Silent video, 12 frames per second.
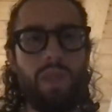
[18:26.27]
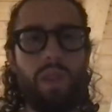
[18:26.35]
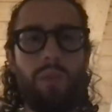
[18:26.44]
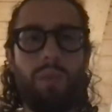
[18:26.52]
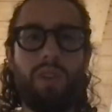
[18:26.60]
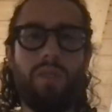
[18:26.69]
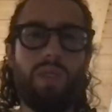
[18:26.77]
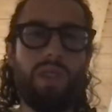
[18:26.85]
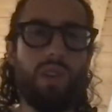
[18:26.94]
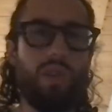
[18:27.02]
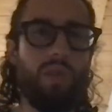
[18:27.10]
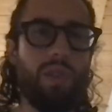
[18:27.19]
But what the
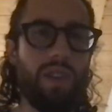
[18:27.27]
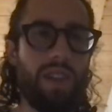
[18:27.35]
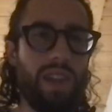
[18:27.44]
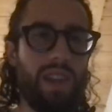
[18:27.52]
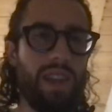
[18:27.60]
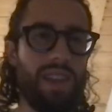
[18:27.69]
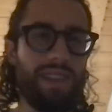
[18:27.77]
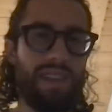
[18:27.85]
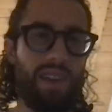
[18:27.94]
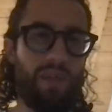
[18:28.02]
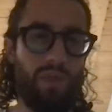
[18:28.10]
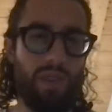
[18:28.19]
court did
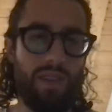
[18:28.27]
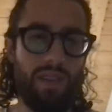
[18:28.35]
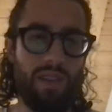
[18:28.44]
instead was